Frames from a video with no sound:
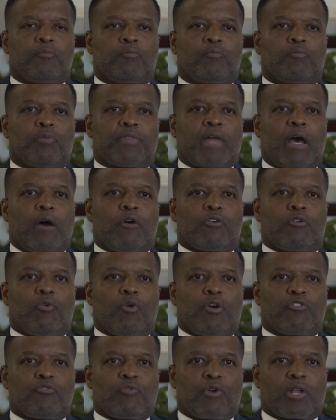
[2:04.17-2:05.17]
Without
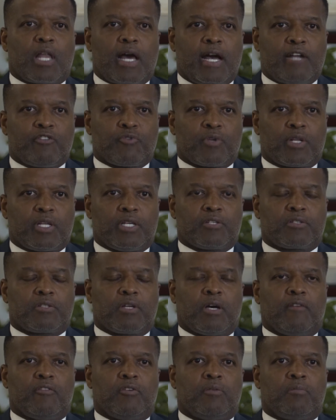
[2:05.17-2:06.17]
going through a laundry list
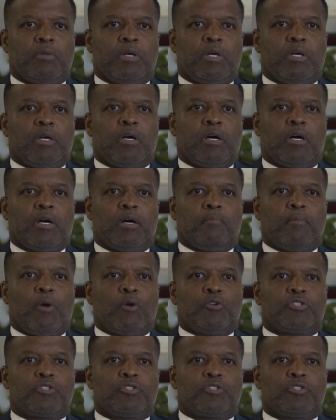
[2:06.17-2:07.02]
of them, most